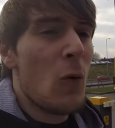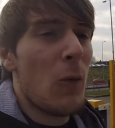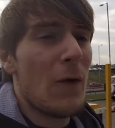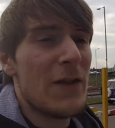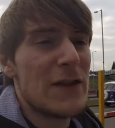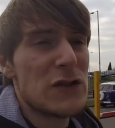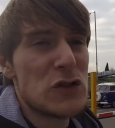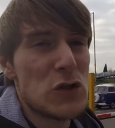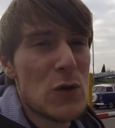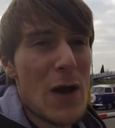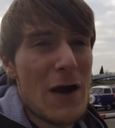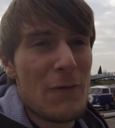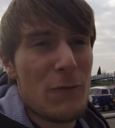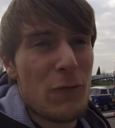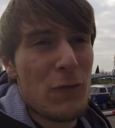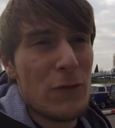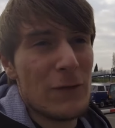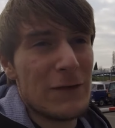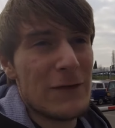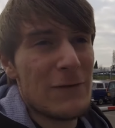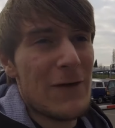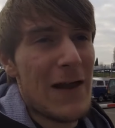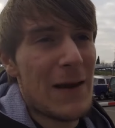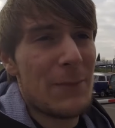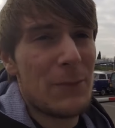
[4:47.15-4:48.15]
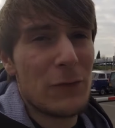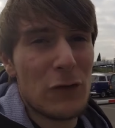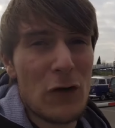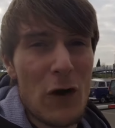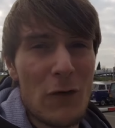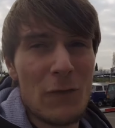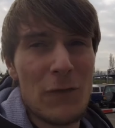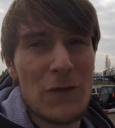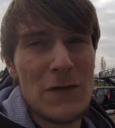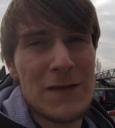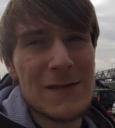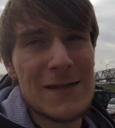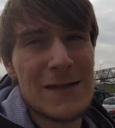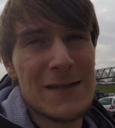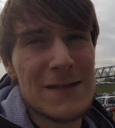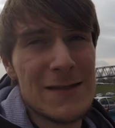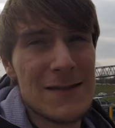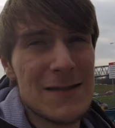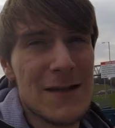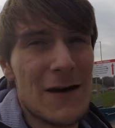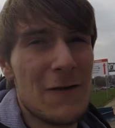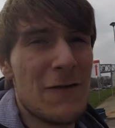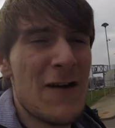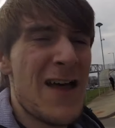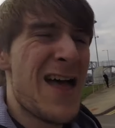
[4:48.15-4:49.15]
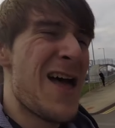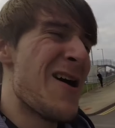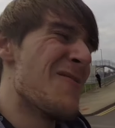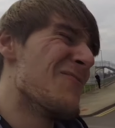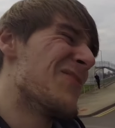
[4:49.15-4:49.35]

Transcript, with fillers: where they do have developers conferences and stuff,